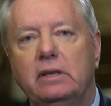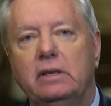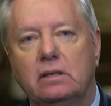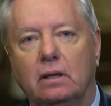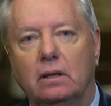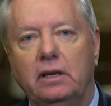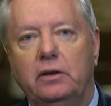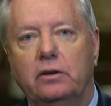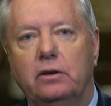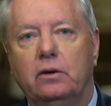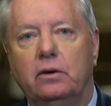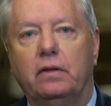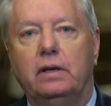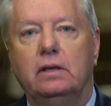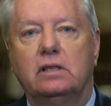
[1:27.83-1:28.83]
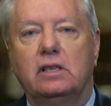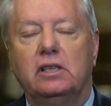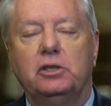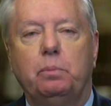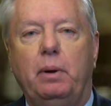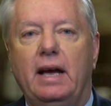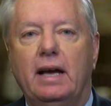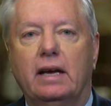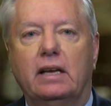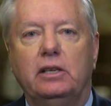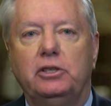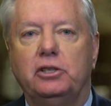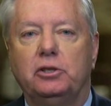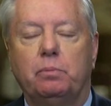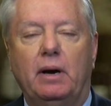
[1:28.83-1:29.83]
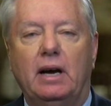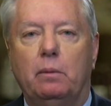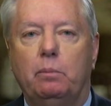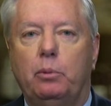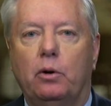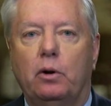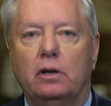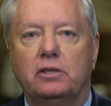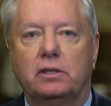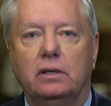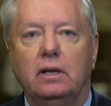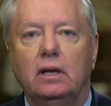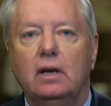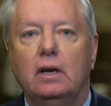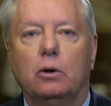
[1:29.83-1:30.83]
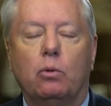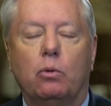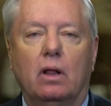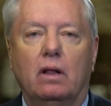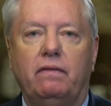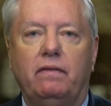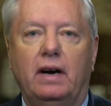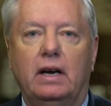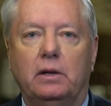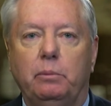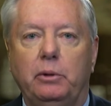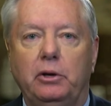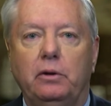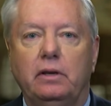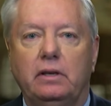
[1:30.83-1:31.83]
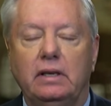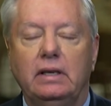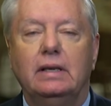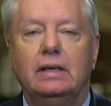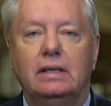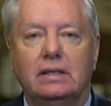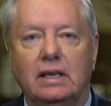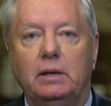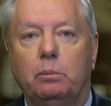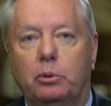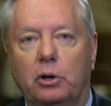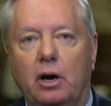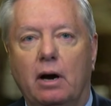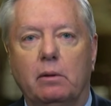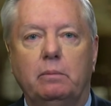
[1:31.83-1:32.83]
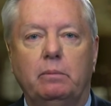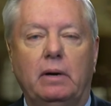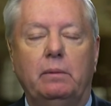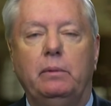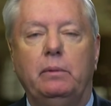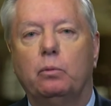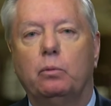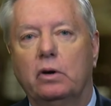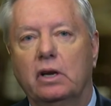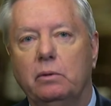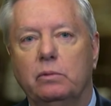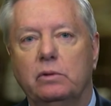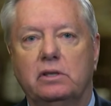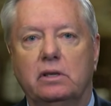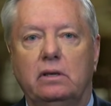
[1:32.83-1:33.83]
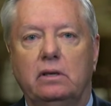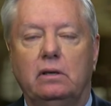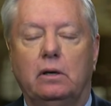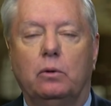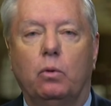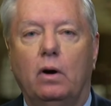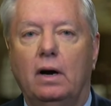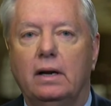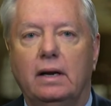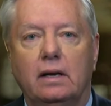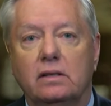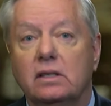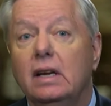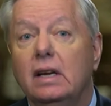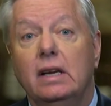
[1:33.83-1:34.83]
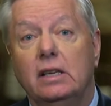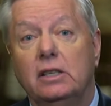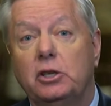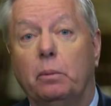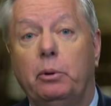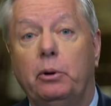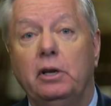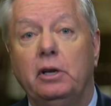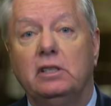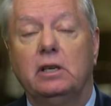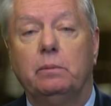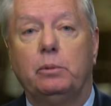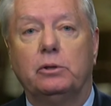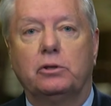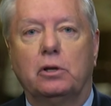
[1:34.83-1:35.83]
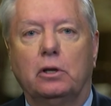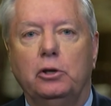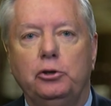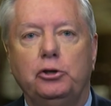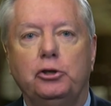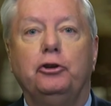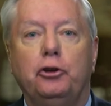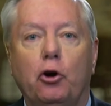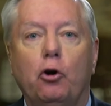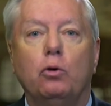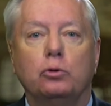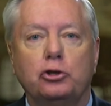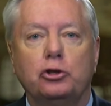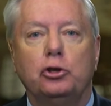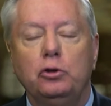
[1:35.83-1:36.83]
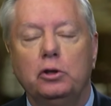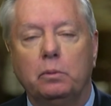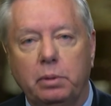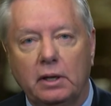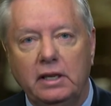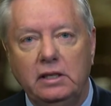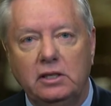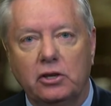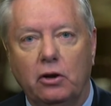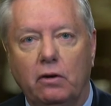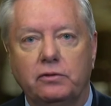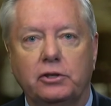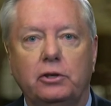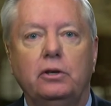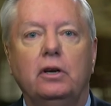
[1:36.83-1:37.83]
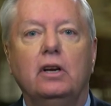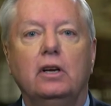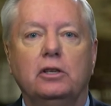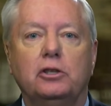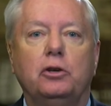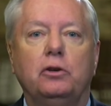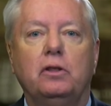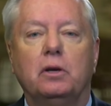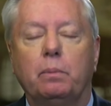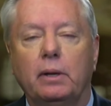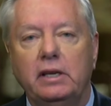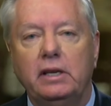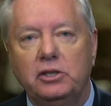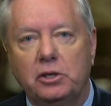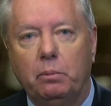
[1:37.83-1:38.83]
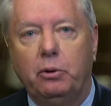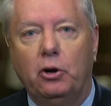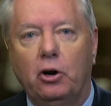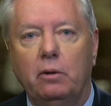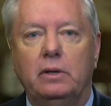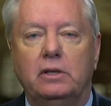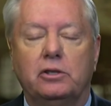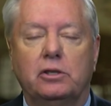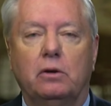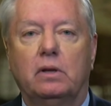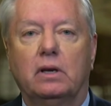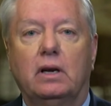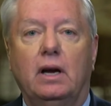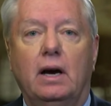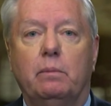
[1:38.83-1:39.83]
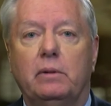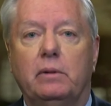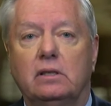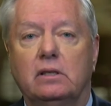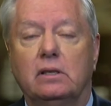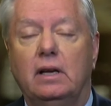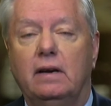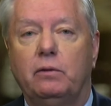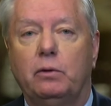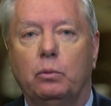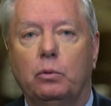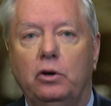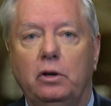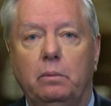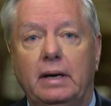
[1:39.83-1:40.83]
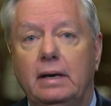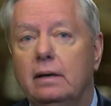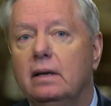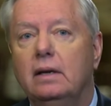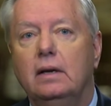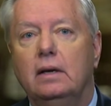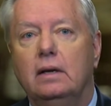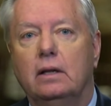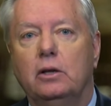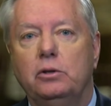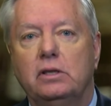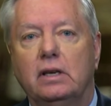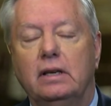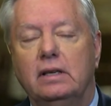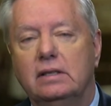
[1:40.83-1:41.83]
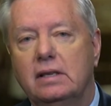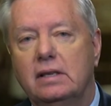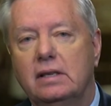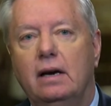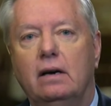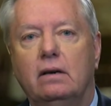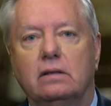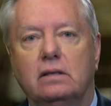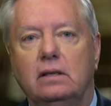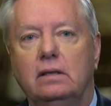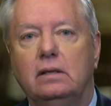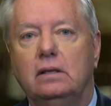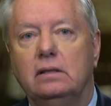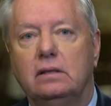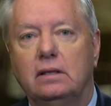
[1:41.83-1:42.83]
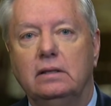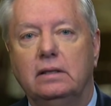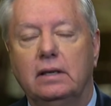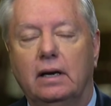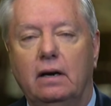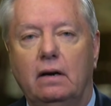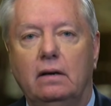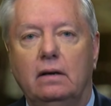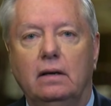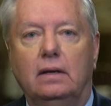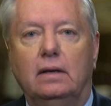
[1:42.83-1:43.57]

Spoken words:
is the leader on this. His package is bipartisan. Qualified immunity is a problem. I've been working with Senator Whitehouse. It's a pretty simple solution. Don't sue the police officer, sue the police department so the cop doesn't have to worry about losing his house and his entire,